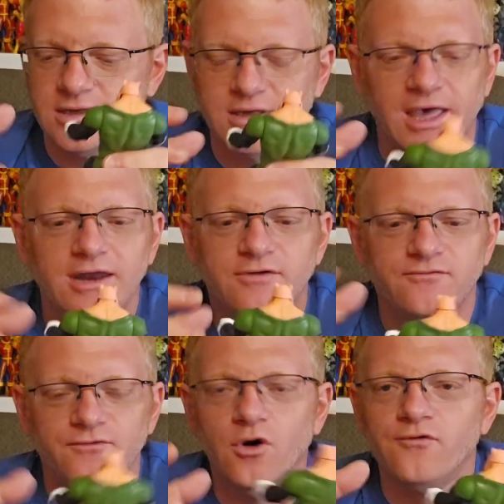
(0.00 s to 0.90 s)
Kind
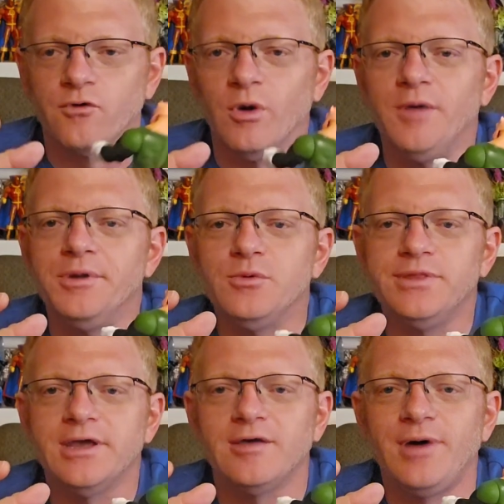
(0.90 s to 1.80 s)
of overwhelming when
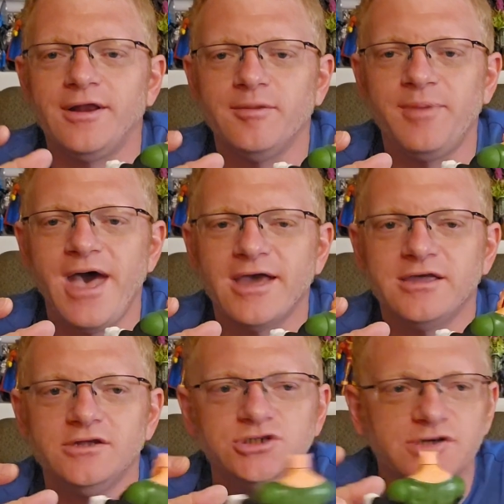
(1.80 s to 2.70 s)
they come out of the
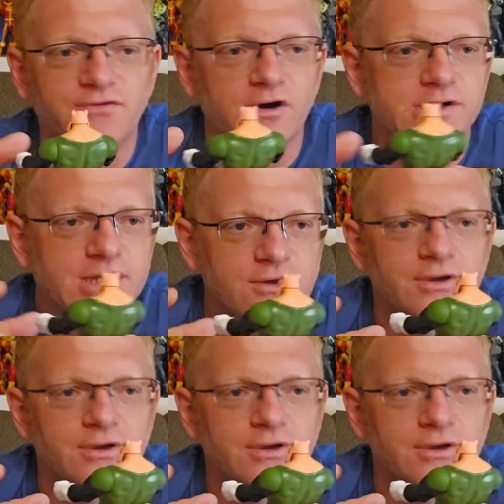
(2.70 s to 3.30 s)
package as far as like,